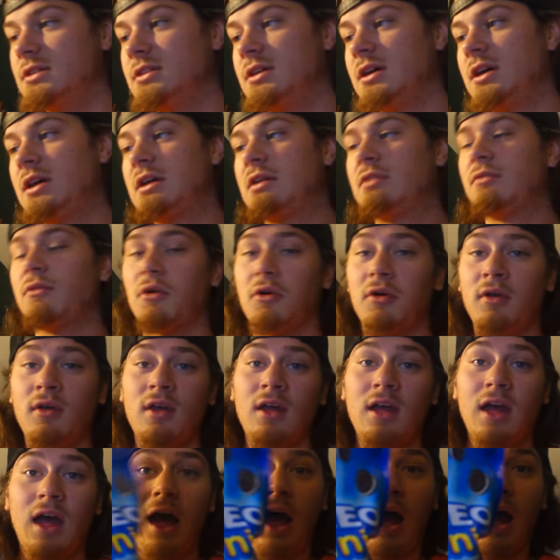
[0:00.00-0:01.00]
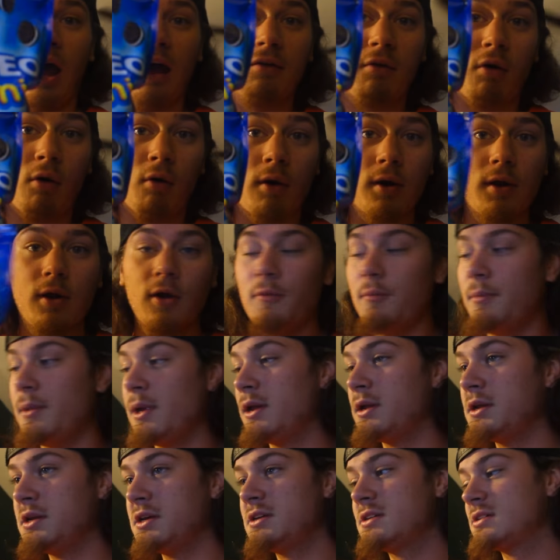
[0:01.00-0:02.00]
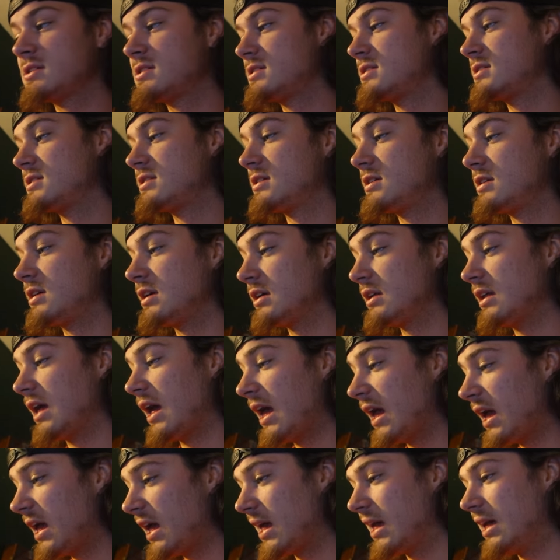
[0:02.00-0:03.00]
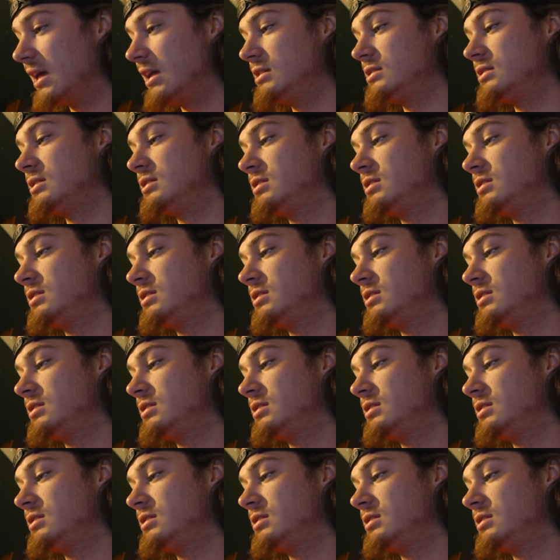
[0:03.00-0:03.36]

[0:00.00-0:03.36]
Well, I have Oreo minis and